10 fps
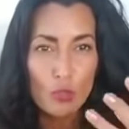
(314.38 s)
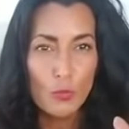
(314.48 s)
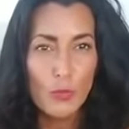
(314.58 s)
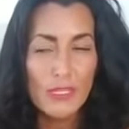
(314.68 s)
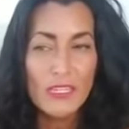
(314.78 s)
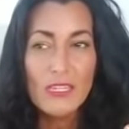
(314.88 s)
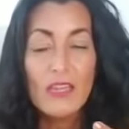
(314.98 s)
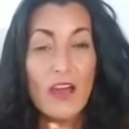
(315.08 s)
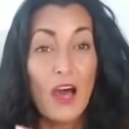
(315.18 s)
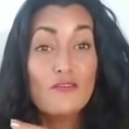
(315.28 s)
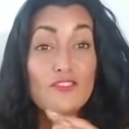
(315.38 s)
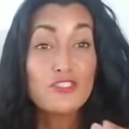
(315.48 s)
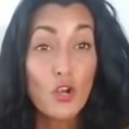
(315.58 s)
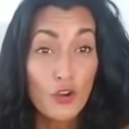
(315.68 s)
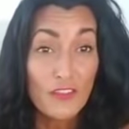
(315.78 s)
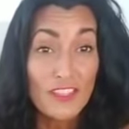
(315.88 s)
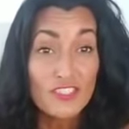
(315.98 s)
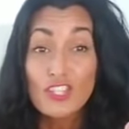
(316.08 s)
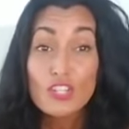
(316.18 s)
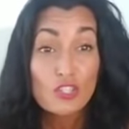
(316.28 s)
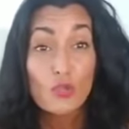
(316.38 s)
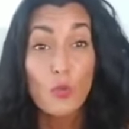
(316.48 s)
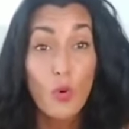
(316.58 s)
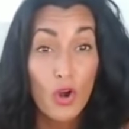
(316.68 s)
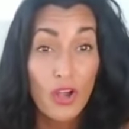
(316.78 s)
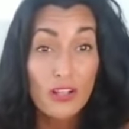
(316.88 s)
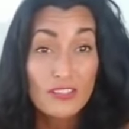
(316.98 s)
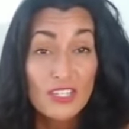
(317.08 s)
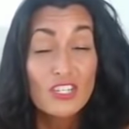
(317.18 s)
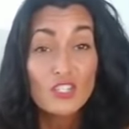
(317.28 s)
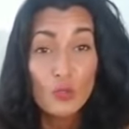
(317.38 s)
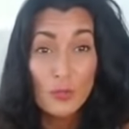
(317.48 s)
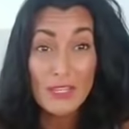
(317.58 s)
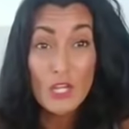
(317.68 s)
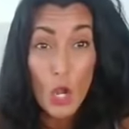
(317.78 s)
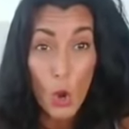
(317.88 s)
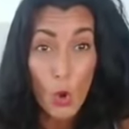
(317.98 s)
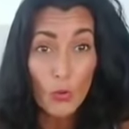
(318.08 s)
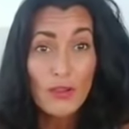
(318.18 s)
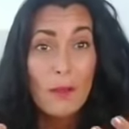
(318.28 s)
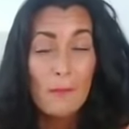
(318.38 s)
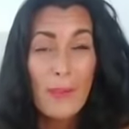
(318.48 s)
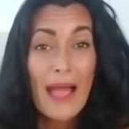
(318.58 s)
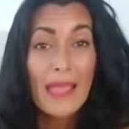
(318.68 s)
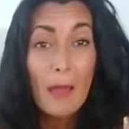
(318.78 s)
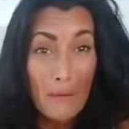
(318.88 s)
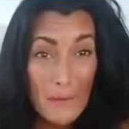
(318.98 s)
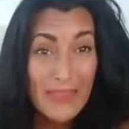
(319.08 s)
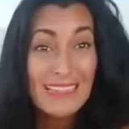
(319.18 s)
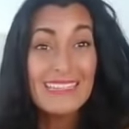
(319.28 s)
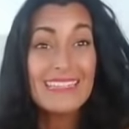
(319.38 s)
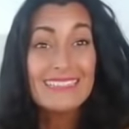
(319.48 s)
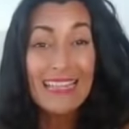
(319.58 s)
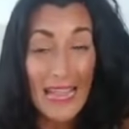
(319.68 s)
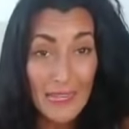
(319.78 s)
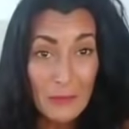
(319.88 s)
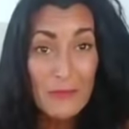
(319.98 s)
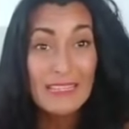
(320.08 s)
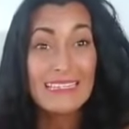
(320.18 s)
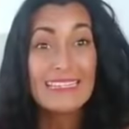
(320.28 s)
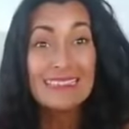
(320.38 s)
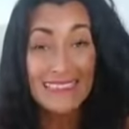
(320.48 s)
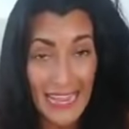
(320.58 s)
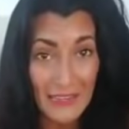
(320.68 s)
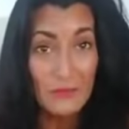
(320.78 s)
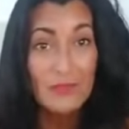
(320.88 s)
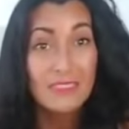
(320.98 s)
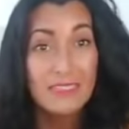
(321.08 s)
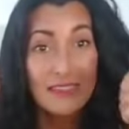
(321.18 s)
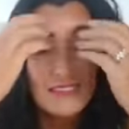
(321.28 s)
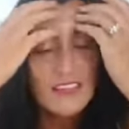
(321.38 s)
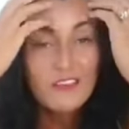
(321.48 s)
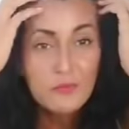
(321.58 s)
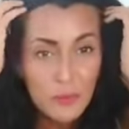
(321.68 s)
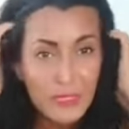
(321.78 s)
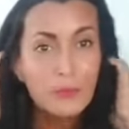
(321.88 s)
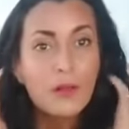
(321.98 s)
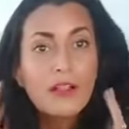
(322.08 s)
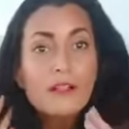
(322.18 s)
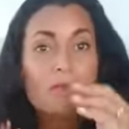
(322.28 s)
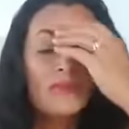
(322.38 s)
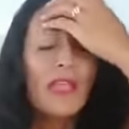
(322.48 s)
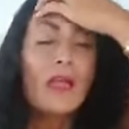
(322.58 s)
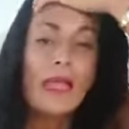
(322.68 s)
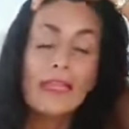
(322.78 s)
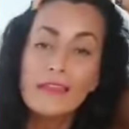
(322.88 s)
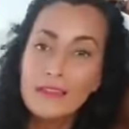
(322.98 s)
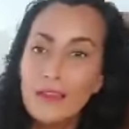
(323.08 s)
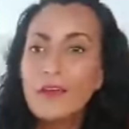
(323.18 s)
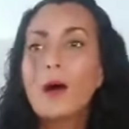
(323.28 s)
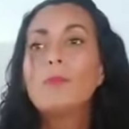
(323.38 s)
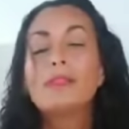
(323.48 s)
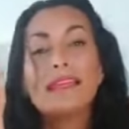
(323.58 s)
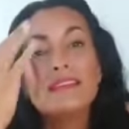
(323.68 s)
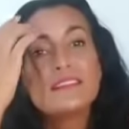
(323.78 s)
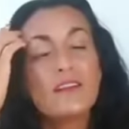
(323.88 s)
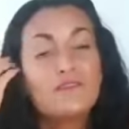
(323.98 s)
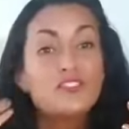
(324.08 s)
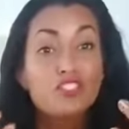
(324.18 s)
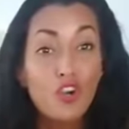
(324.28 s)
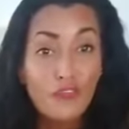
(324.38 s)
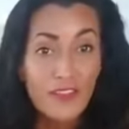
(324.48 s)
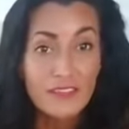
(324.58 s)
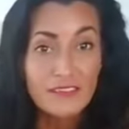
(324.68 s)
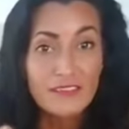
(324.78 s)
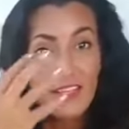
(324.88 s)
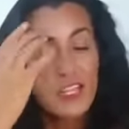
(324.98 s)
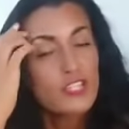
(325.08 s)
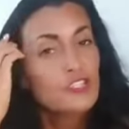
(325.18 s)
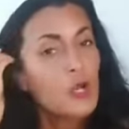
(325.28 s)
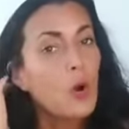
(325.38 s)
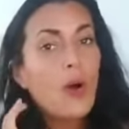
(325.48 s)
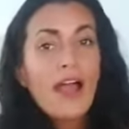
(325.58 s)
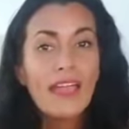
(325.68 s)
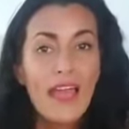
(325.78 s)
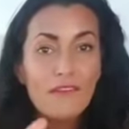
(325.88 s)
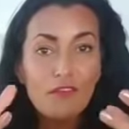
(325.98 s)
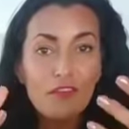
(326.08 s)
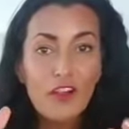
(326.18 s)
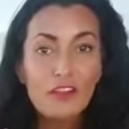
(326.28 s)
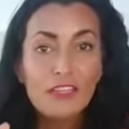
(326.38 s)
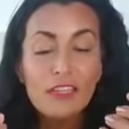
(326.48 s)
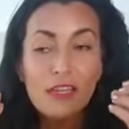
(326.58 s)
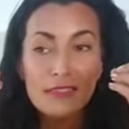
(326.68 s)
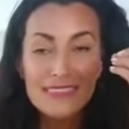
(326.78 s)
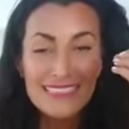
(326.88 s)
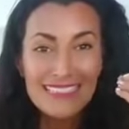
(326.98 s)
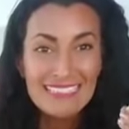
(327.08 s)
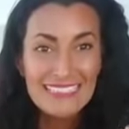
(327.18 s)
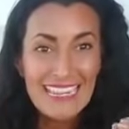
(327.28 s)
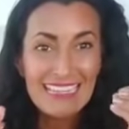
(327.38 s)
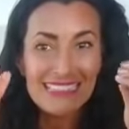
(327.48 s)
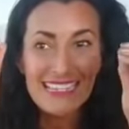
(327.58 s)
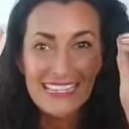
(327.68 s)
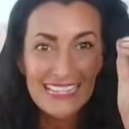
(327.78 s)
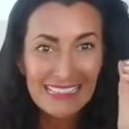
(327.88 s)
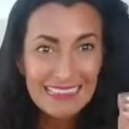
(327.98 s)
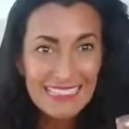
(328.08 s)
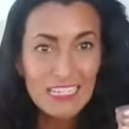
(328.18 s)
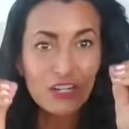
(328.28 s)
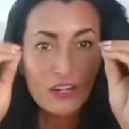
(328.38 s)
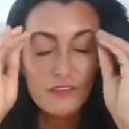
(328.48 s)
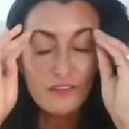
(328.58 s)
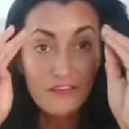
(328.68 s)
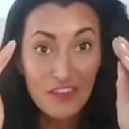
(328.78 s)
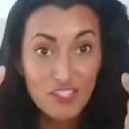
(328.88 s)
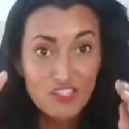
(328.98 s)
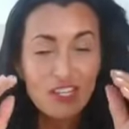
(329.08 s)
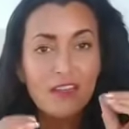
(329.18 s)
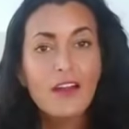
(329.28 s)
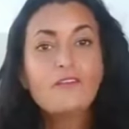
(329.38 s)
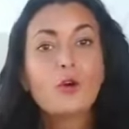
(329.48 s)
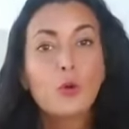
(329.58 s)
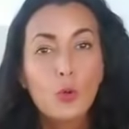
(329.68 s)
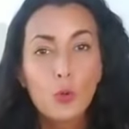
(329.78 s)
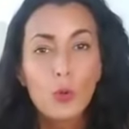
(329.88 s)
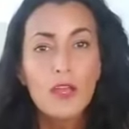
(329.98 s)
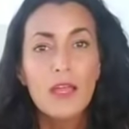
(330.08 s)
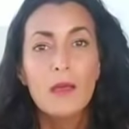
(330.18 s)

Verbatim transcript: to be of service to the world, to be known by millions and millions and millions of people in a place of service. So I have a very distinct, clear vision of who